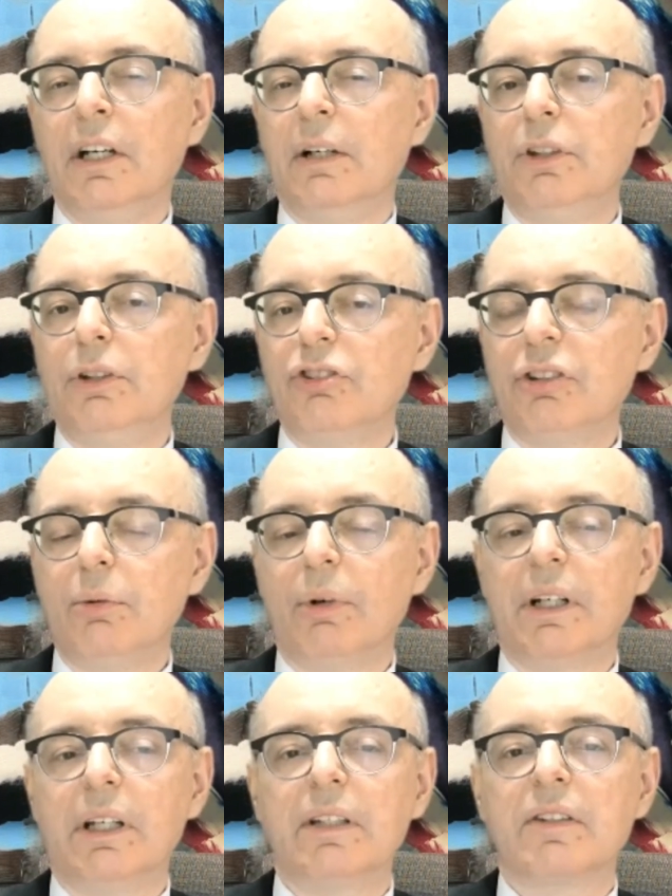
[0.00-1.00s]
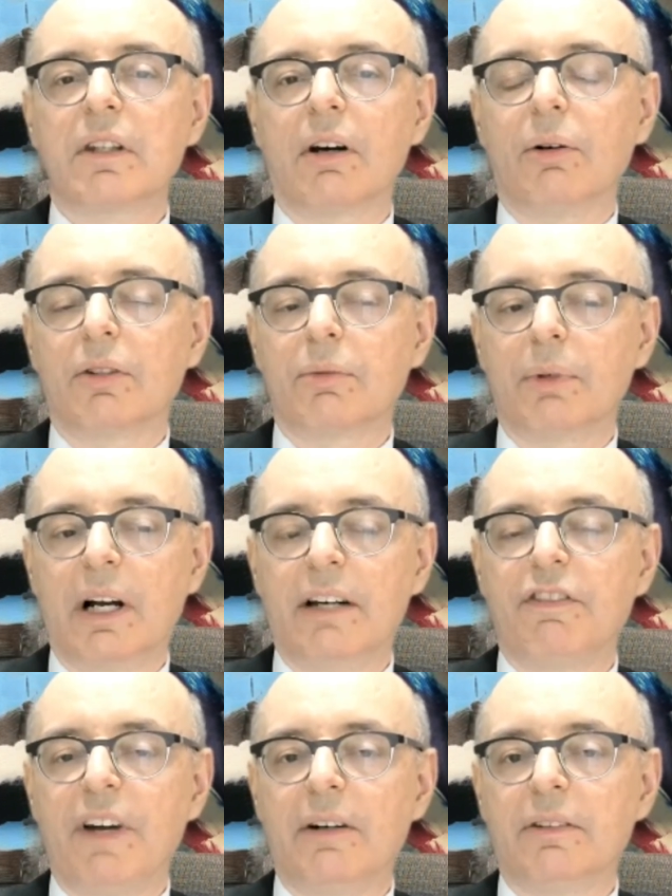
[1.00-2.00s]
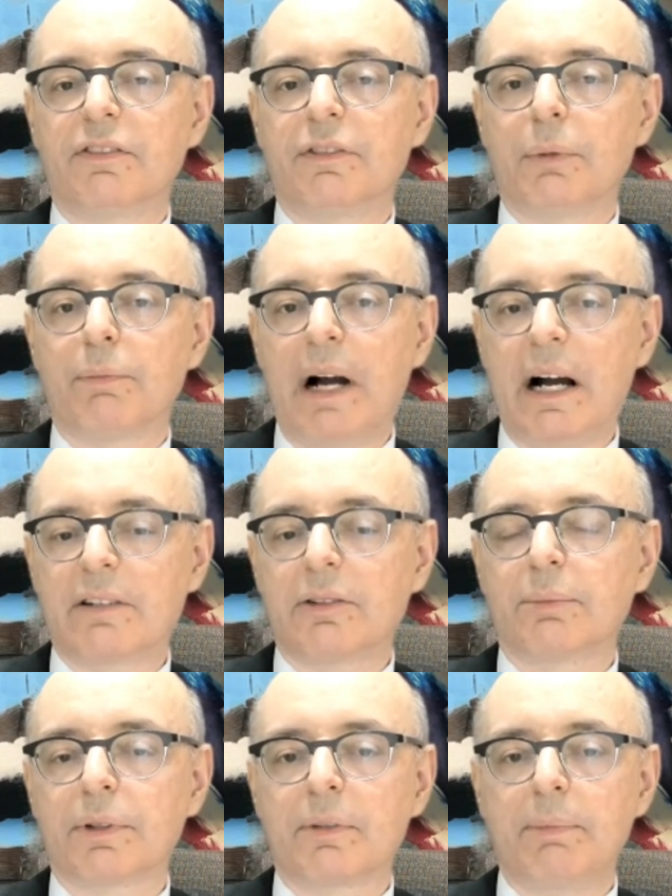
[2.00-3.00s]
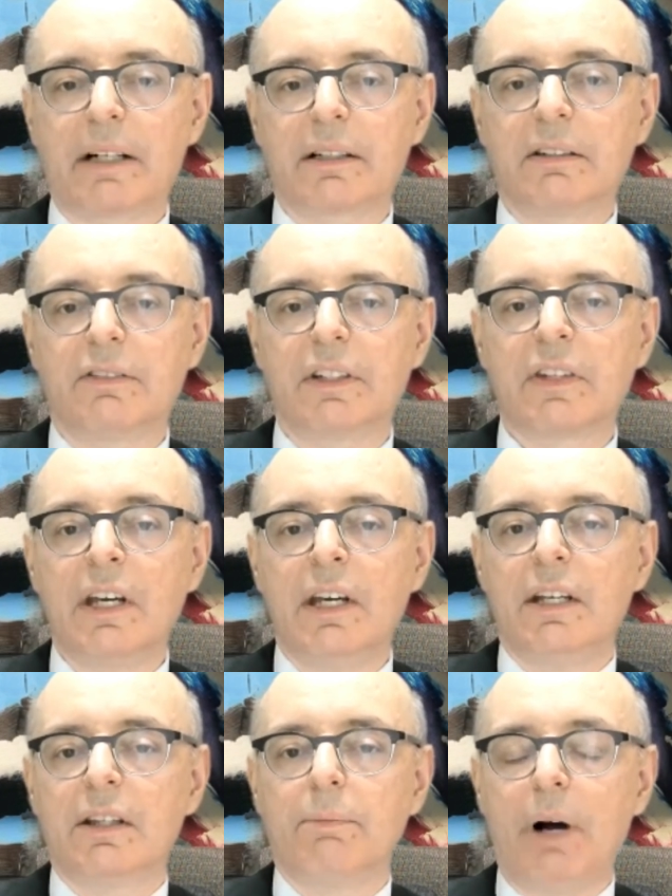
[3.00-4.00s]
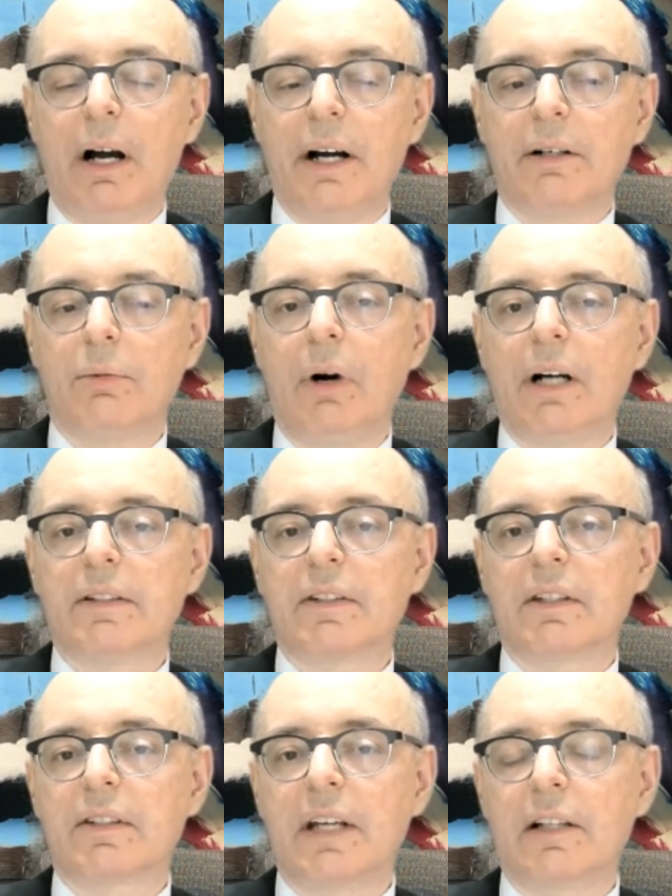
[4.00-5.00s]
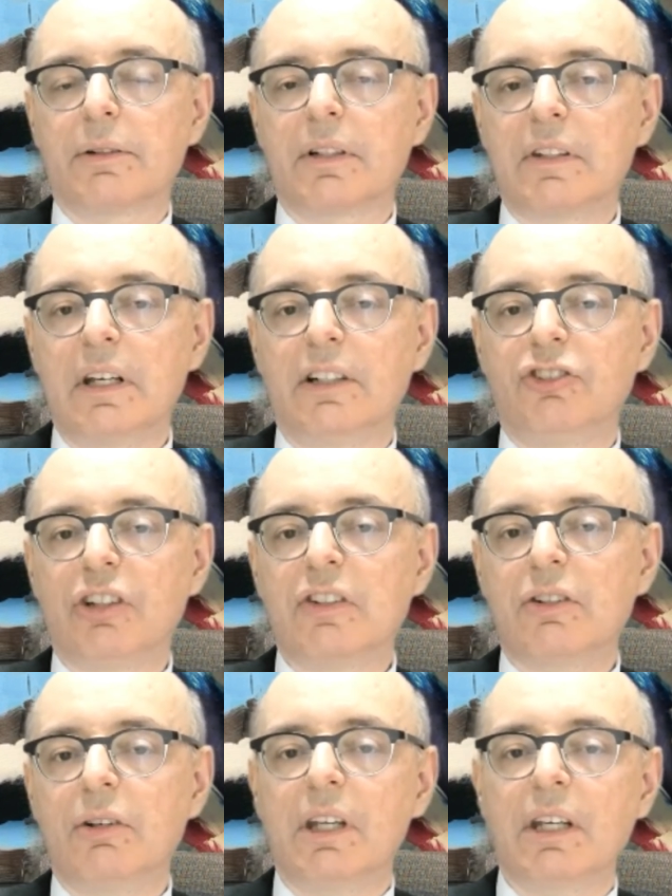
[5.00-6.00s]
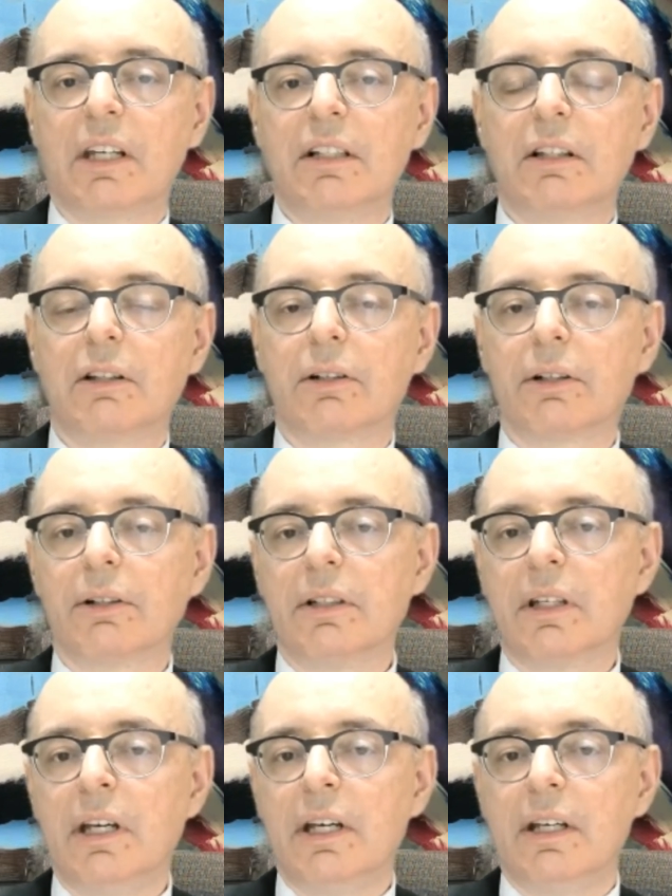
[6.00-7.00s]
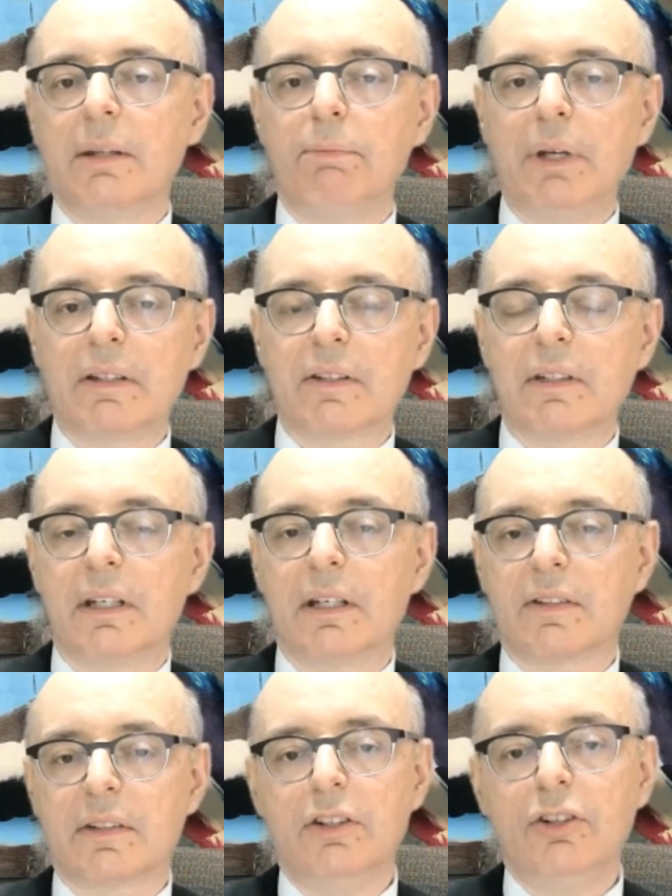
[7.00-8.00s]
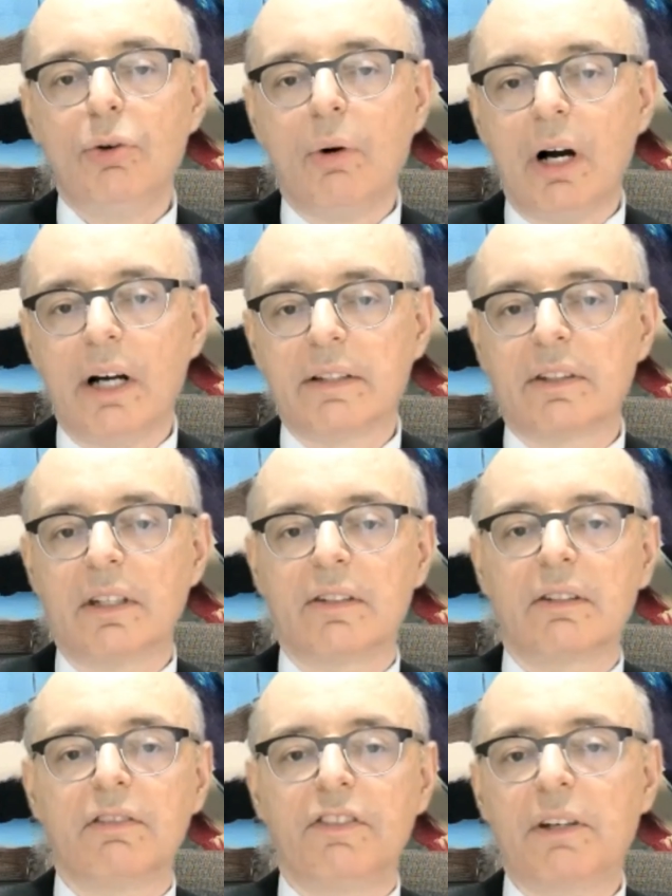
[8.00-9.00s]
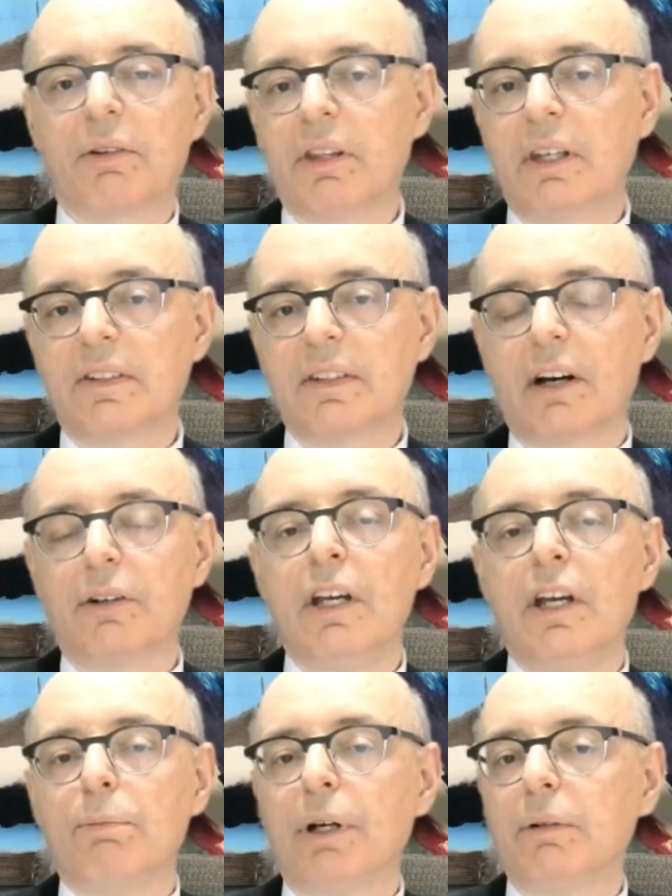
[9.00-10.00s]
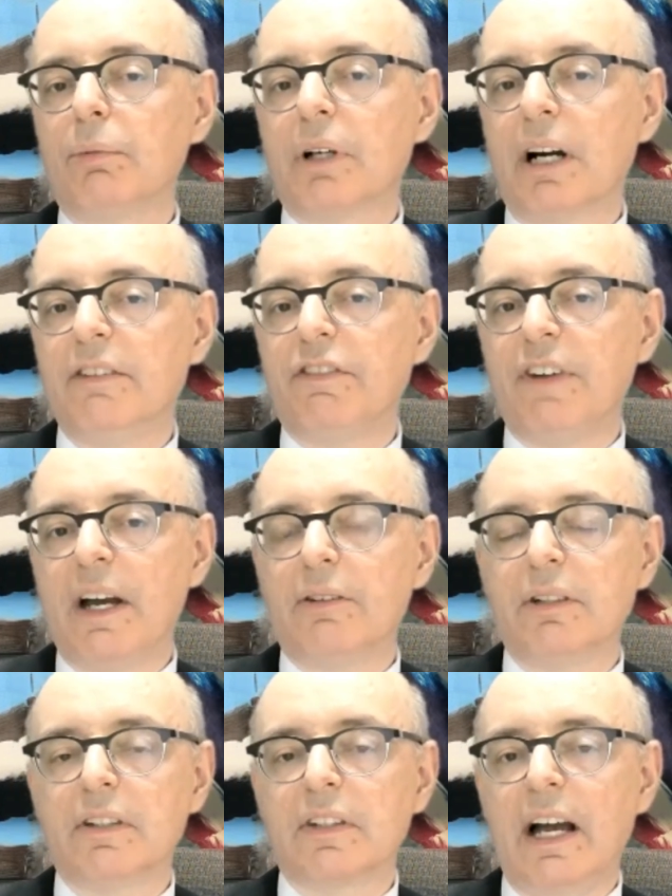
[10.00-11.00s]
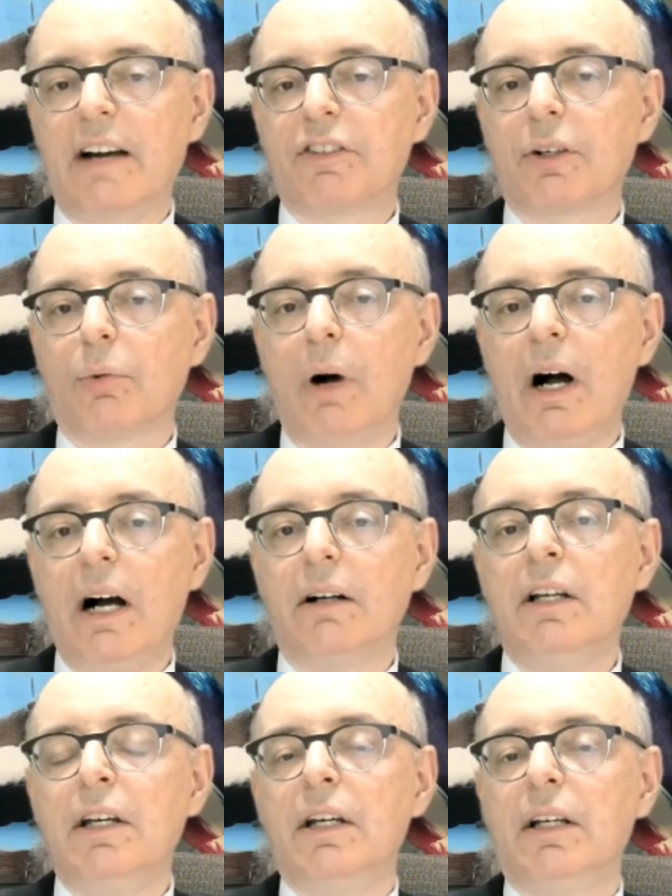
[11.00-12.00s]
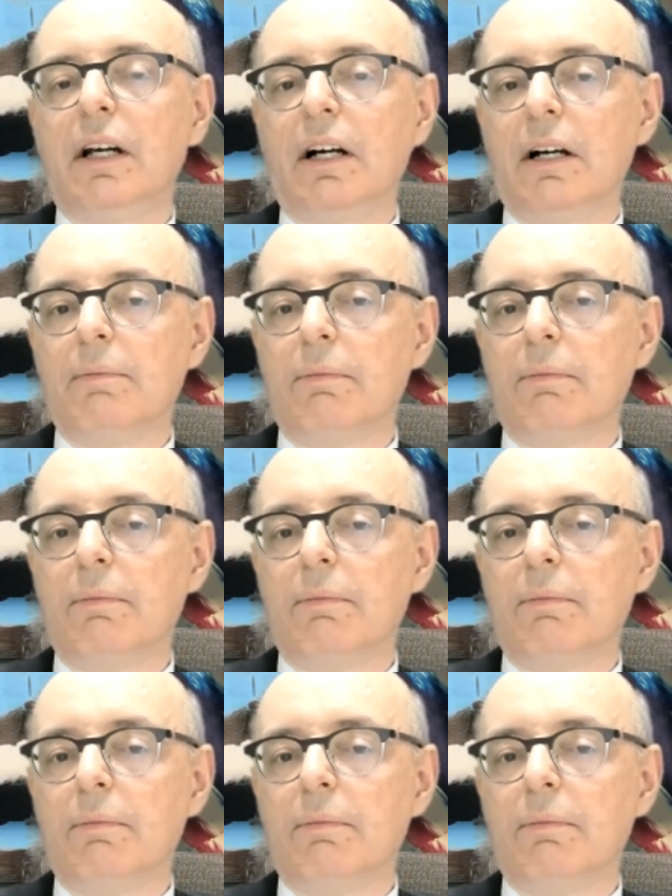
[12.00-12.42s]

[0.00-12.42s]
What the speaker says: Usually what it is, though, is what I found from a practical perspective is the buyer wants the seller to stay on just so they can learn the business, the nuances, and figure things out. But what I found is after a while, a